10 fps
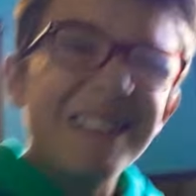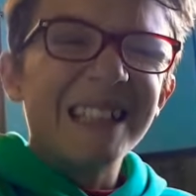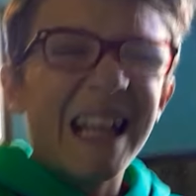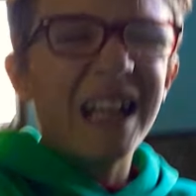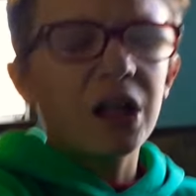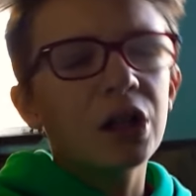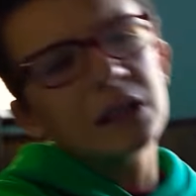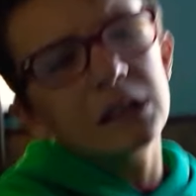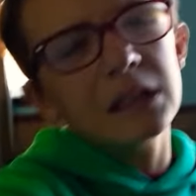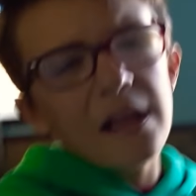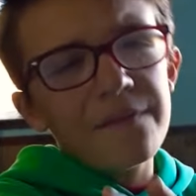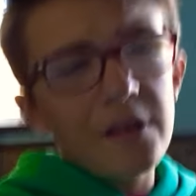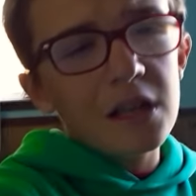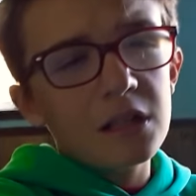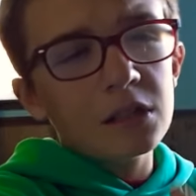until
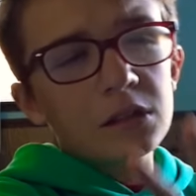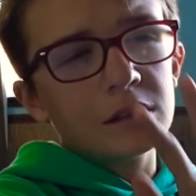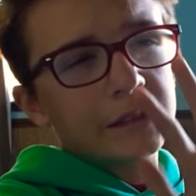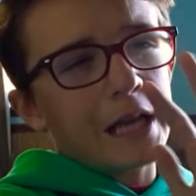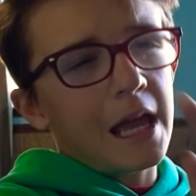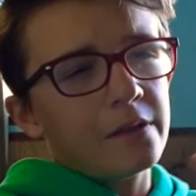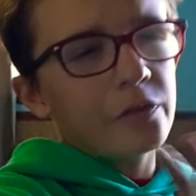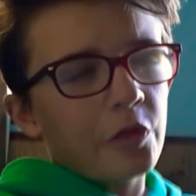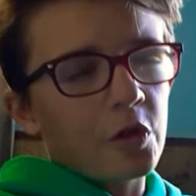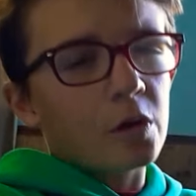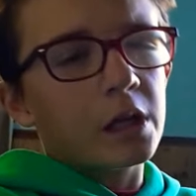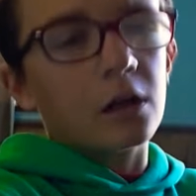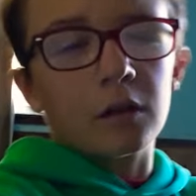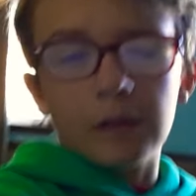11, 10.30 or